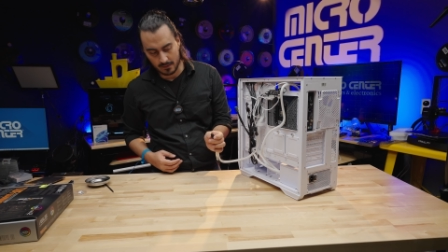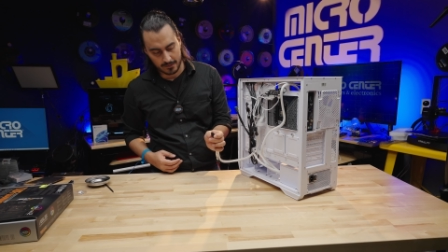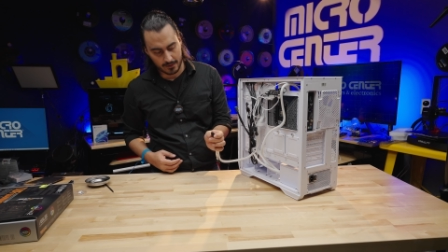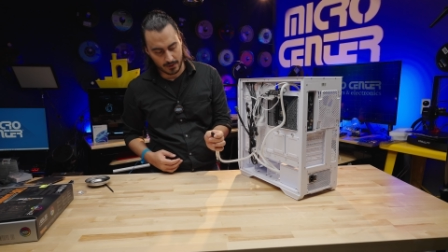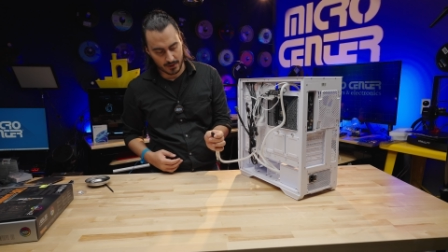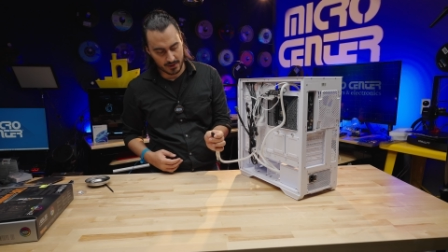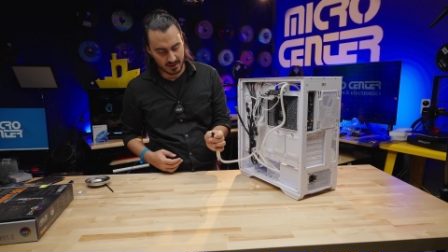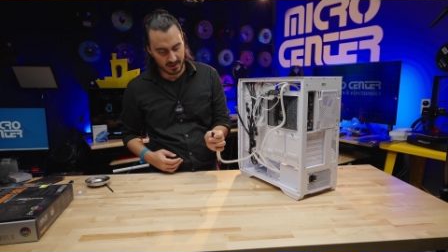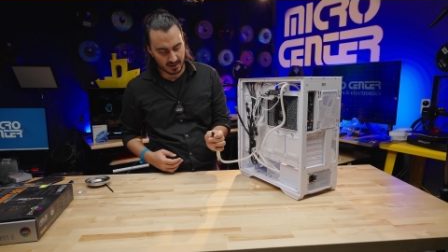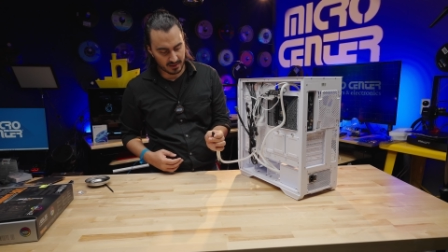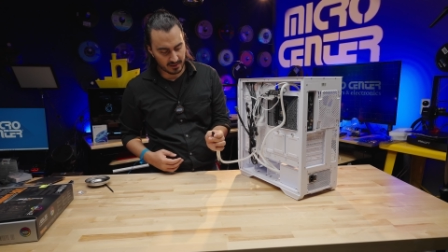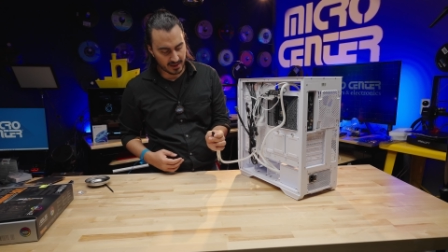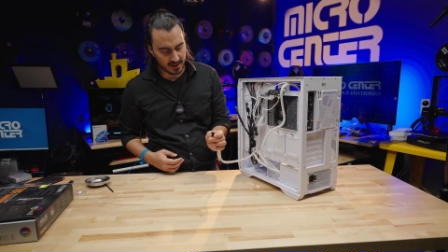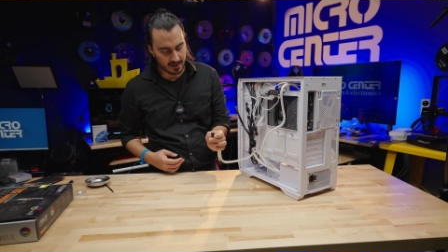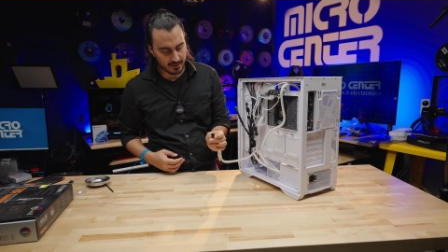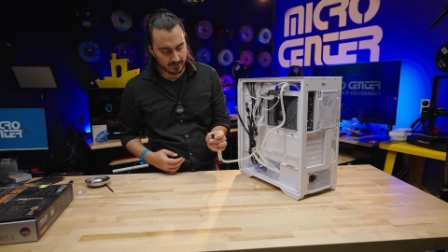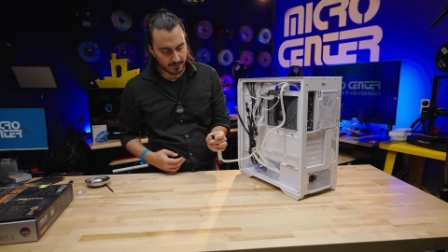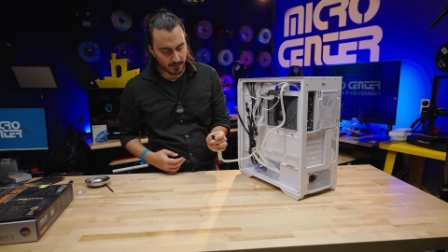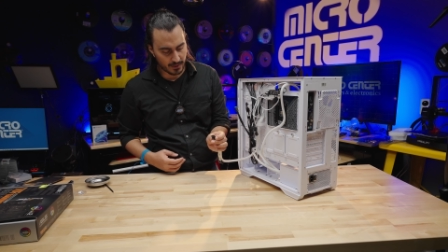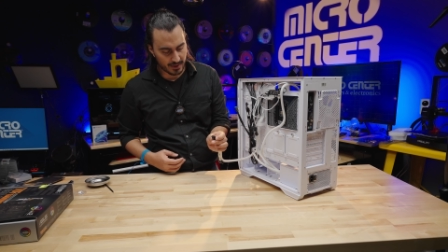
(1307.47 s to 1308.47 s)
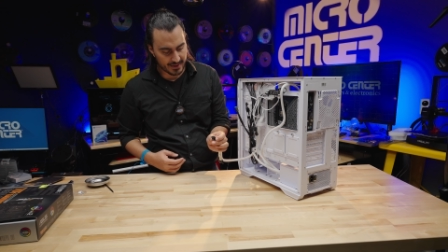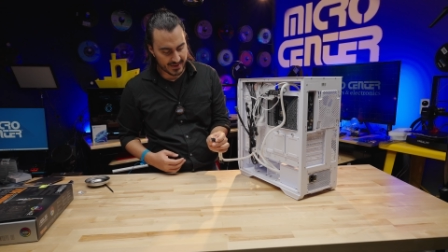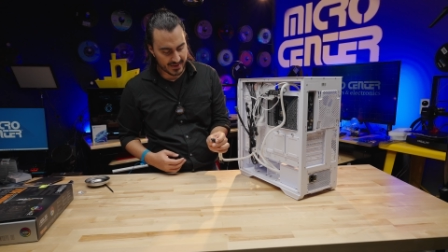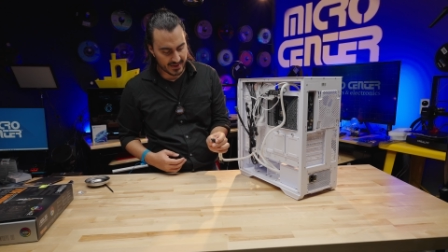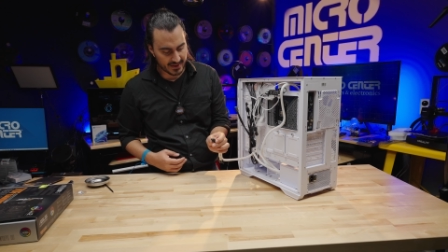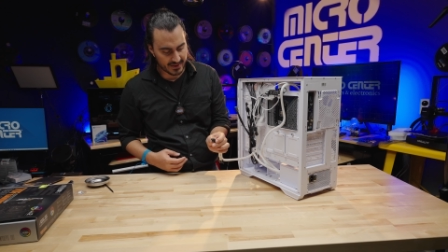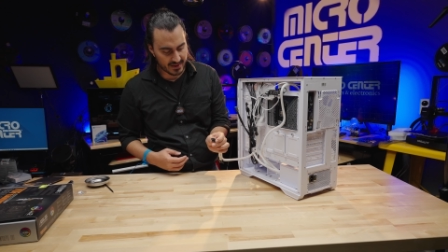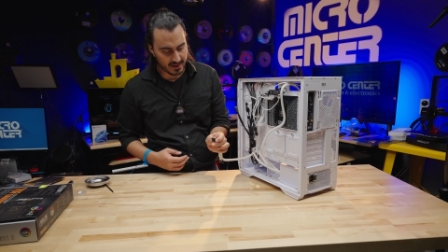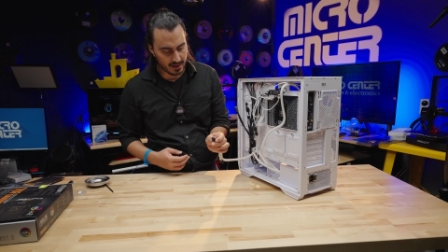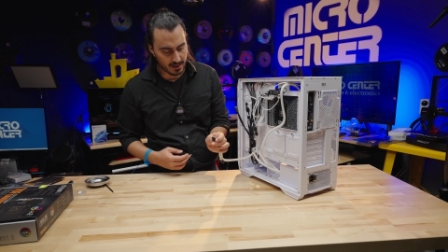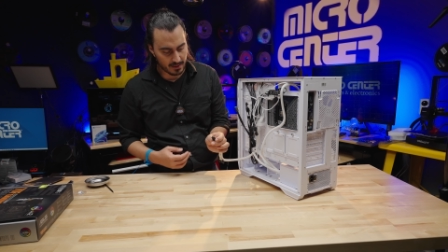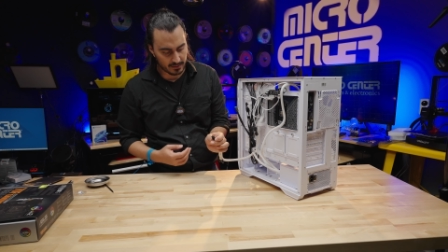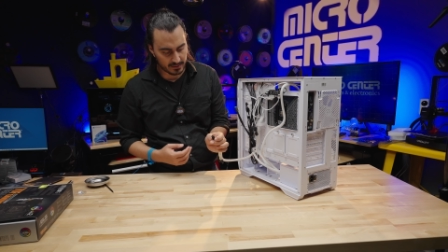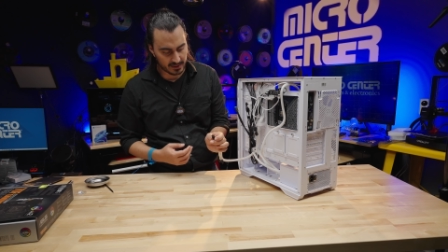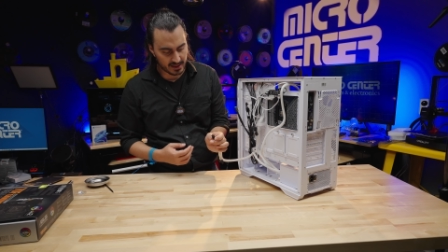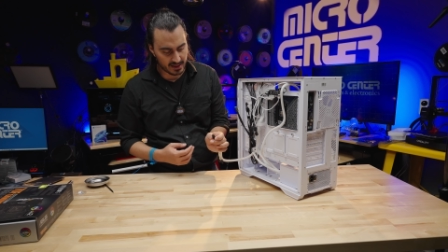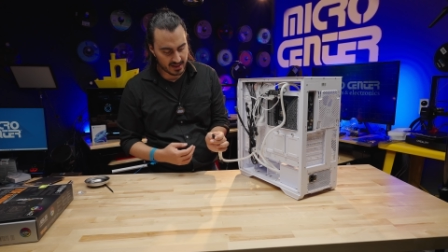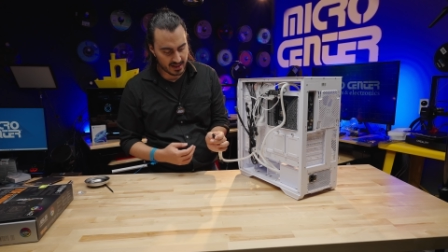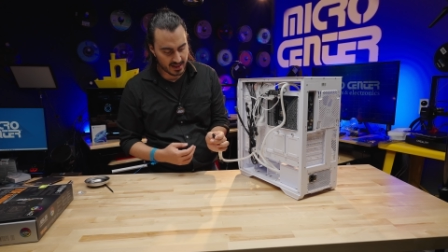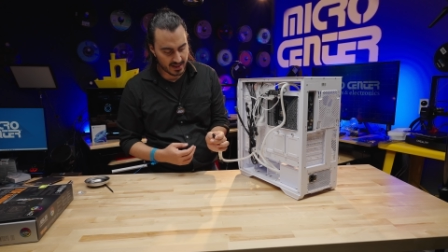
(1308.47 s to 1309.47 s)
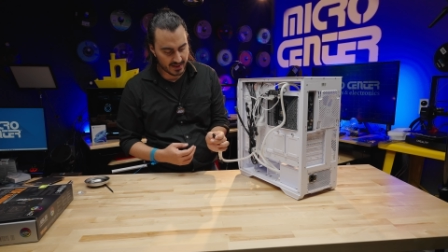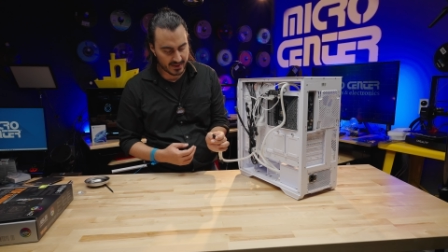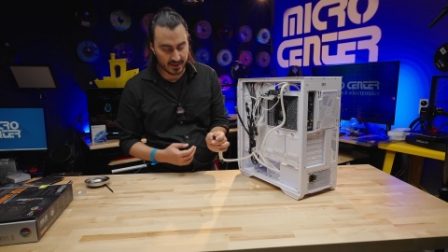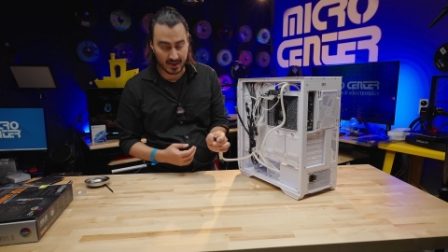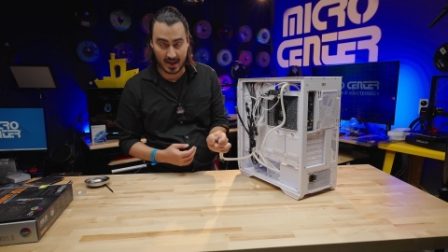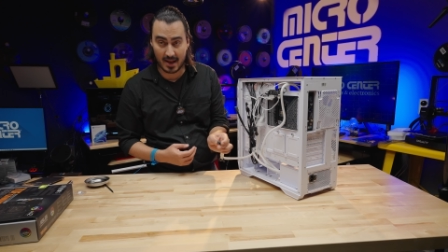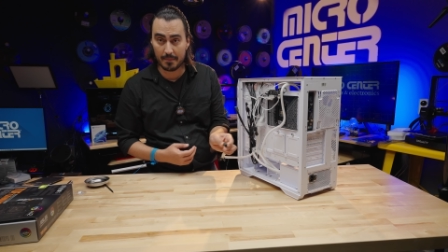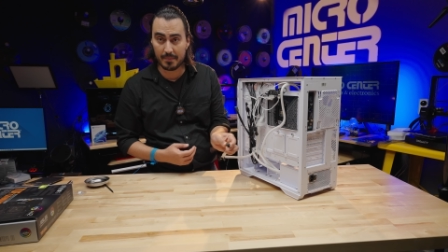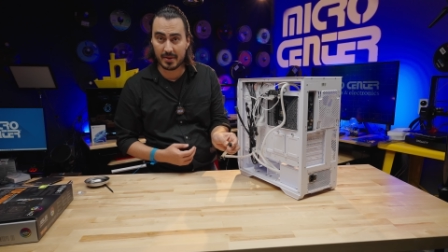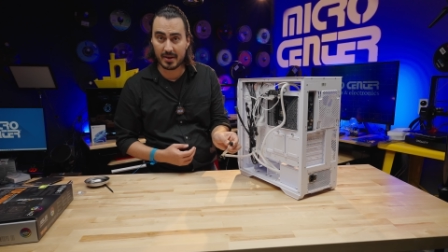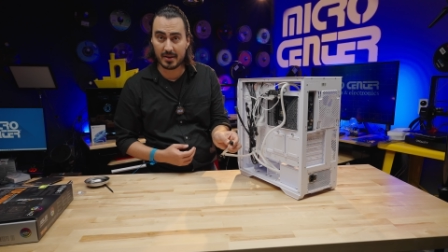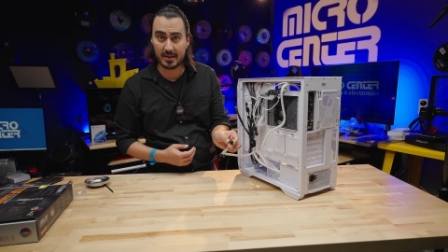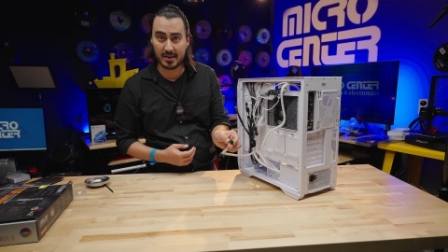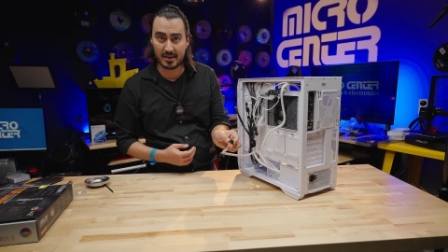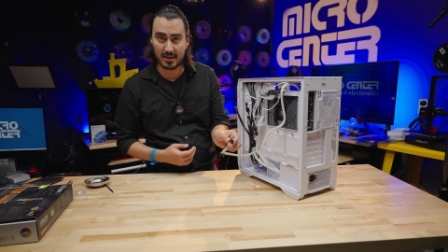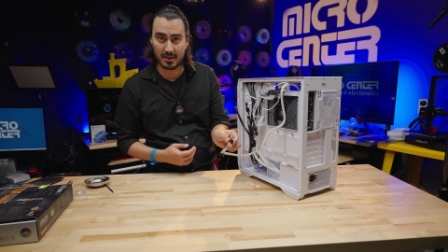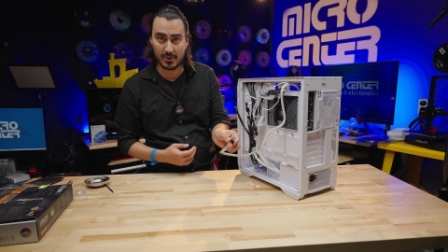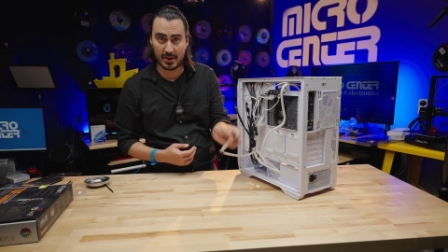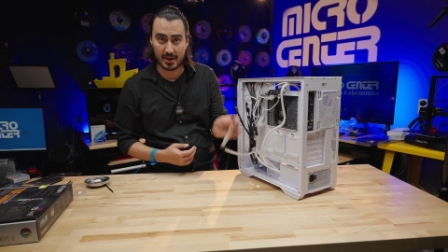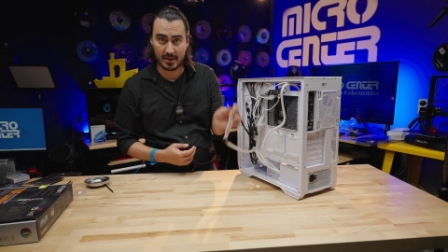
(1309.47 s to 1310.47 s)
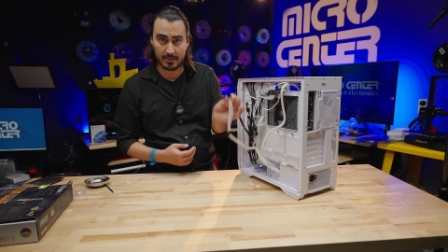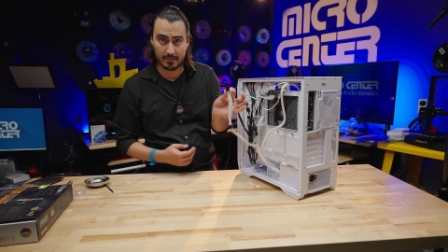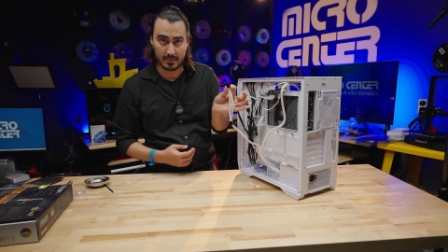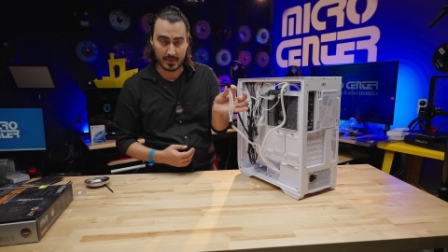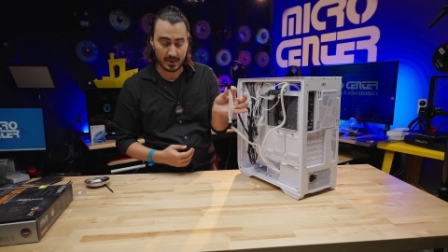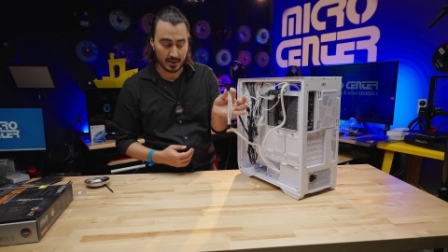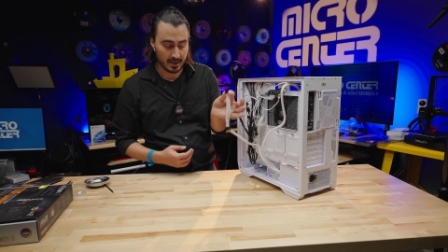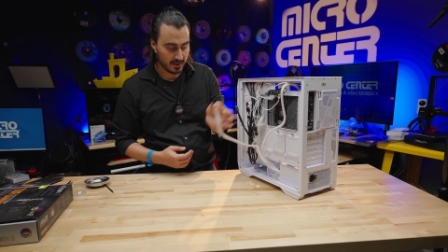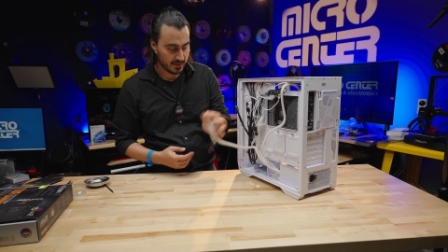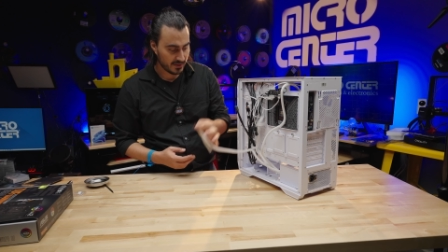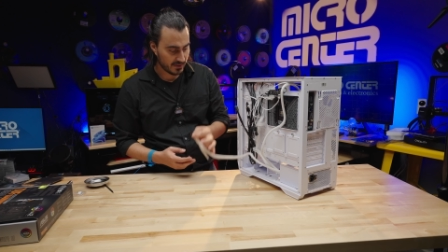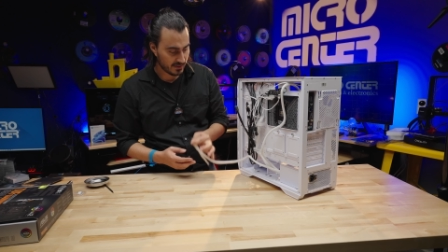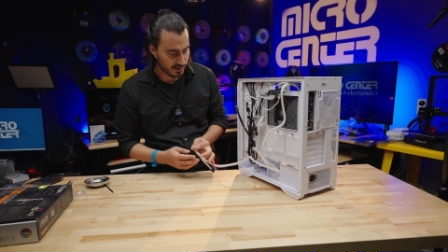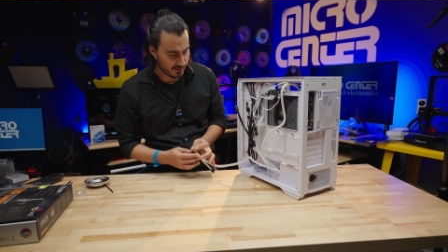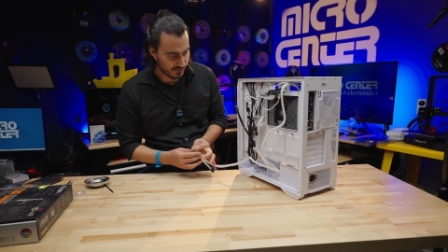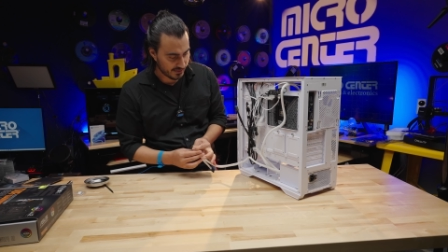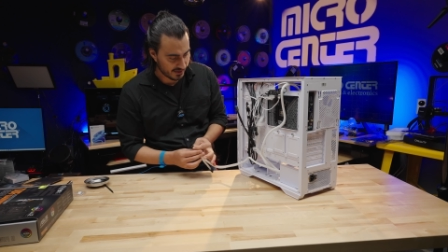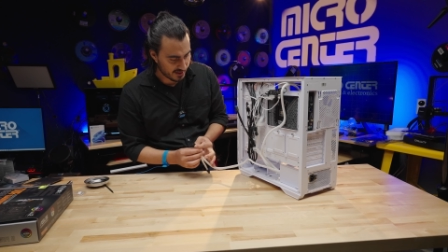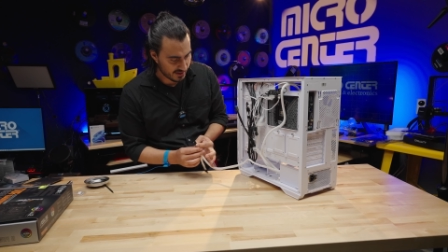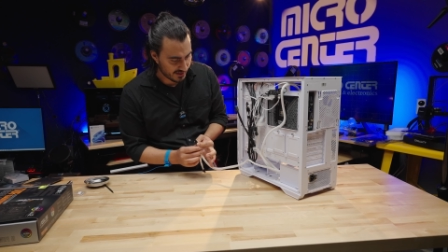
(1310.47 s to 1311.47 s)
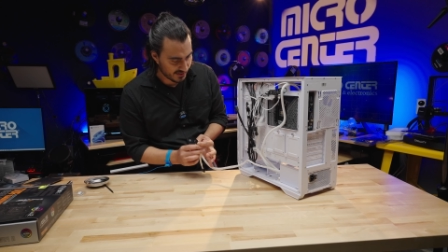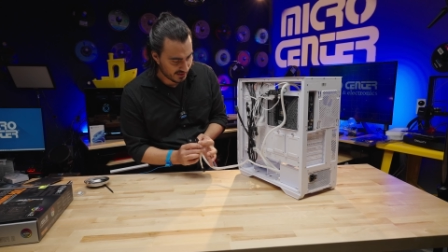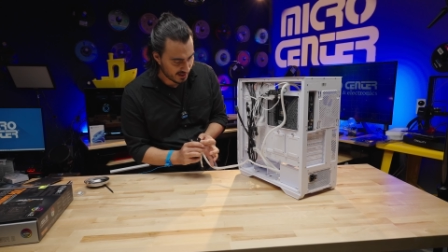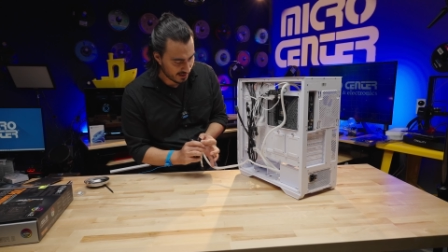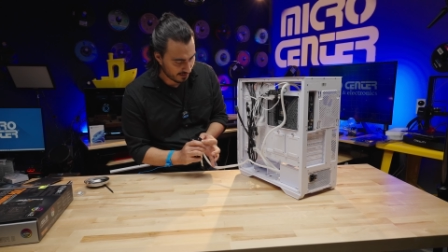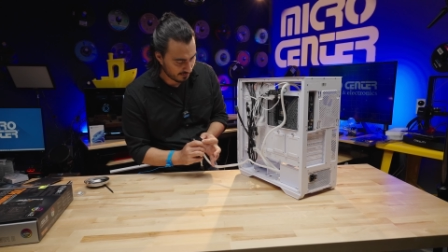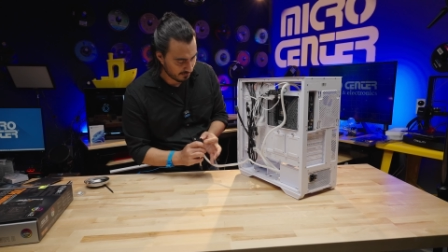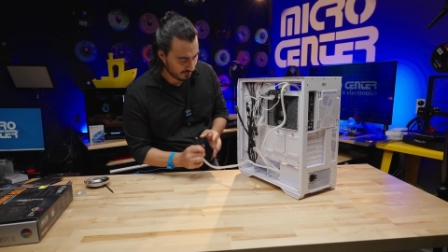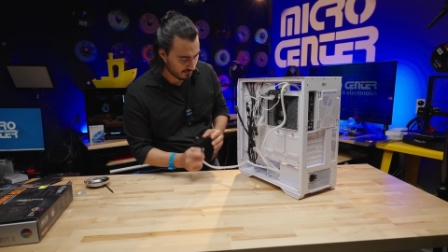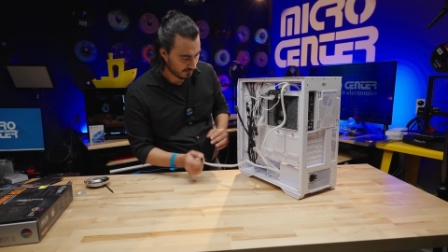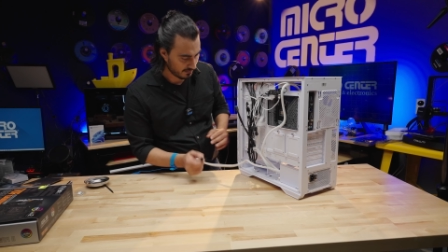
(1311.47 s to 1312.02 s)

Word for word: Fortunately, our 4060 only takes an 8-pin anyway, so that one's all set.